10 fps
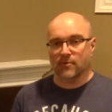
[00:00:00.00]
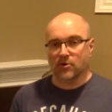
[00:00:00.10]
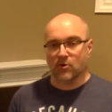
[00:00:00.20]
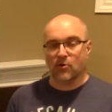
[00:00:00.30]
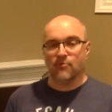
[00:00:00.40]

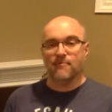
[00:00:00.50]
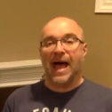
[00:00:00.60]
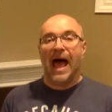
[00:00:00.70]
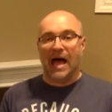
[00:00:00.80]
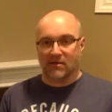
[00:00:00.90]
growth
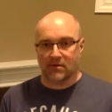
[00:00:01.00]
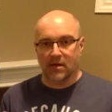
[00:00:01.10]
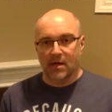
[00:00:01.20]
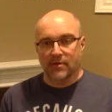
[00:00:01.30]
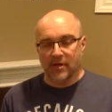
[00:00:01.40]

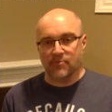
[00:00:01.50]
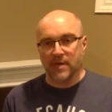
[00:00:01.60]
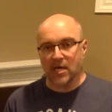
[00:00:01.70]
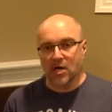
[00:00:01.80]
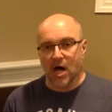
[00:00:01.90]
mass that's
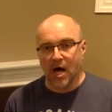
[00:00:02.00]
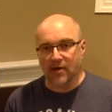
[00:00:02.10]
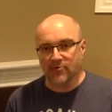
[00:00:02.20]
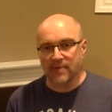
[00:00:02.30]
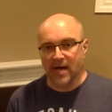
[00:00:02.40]
being
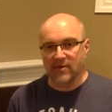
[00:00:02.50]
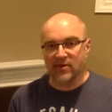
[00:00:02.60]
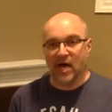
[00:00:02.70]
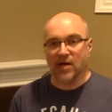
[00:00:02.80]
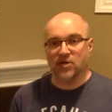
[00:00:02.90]
caused by
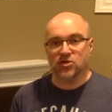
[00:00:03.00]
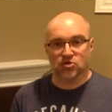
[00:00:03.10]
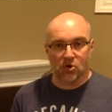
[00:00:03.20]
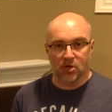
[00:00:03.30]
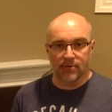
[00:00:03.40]
this
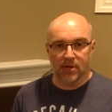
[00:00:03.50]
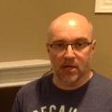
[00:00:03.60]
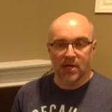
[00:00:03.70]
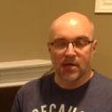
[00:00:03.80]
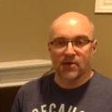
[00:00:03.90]

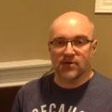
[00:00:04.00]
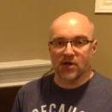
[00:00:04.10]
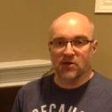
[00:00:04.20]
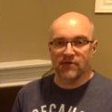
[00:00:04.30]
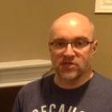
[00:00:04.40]
uncontrollable
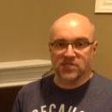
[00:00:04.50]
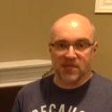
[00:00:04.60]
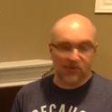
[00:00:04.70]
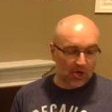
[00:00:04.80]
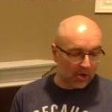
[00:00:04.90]
cell division
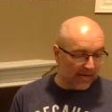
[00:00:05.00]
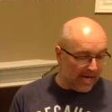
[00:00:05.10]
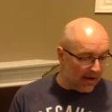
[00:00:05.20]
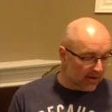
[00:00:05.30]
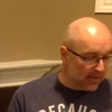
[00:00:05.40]
that's occurring.
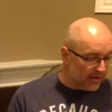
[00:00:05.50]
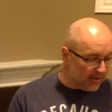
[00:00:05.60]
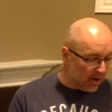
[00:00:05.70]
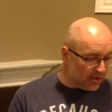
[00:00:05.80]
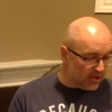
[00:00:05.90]
Now,
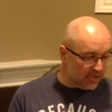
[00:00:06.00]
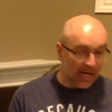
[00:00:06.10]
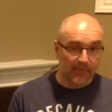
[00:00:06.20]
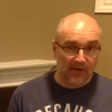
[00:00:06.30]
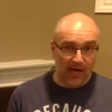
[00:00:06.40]
there are two
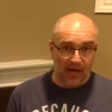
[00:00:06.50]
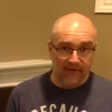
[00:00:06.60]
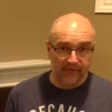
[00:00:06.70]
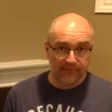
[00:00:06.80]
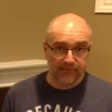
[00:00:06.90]
types of,